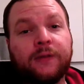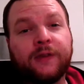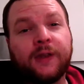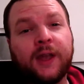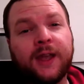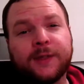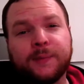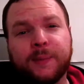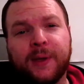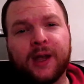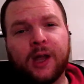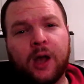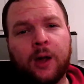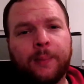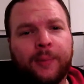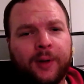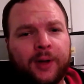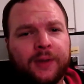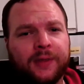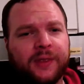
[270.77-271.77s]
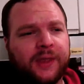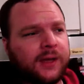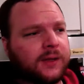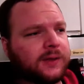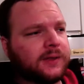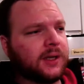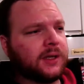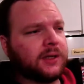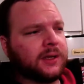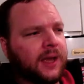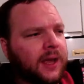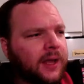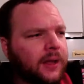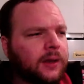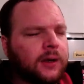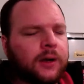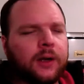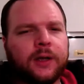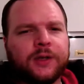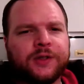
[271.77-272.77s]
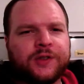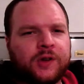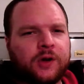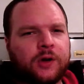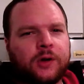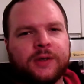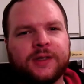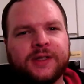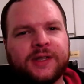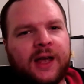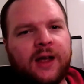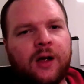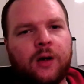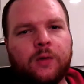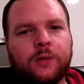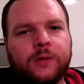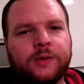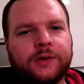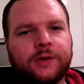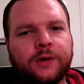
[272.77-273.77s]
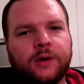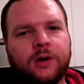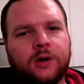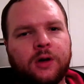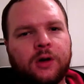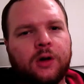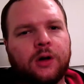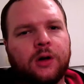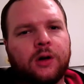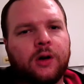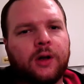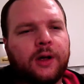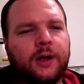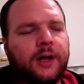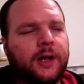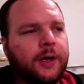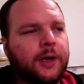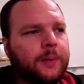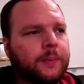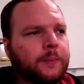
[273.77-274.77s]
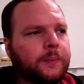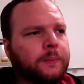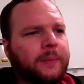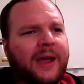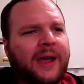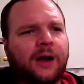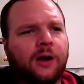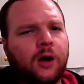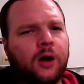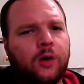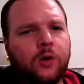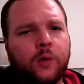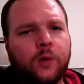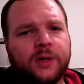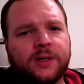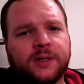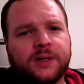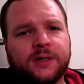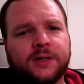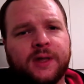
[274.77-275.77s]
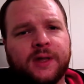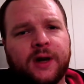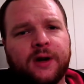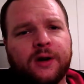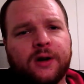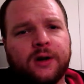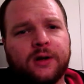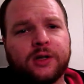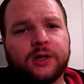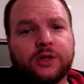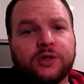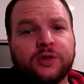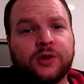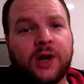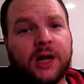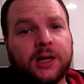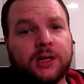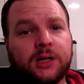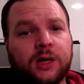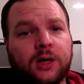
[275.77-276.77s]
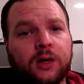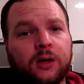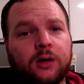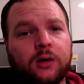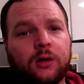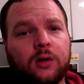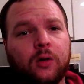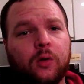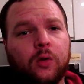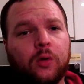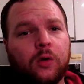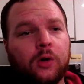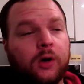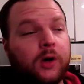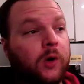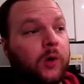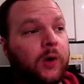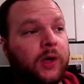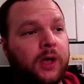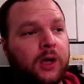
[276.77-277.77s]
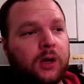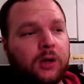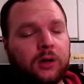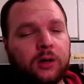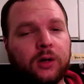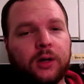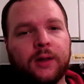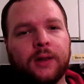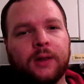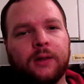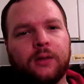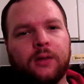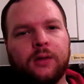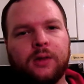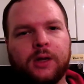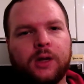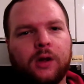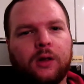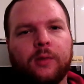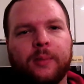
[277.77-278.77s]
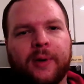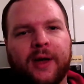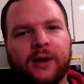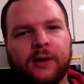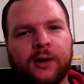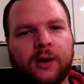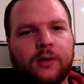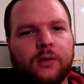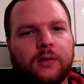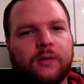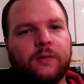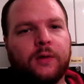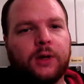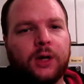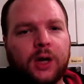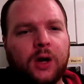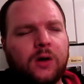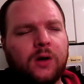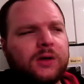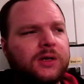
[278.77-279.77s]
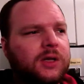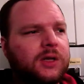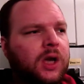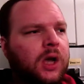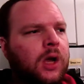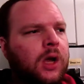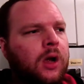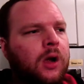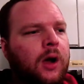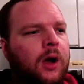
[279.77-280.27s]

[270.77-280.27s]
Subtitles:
And if you guys pick up on things like that, certain sounds or background noises that are distracting or annoying in the background of the videos,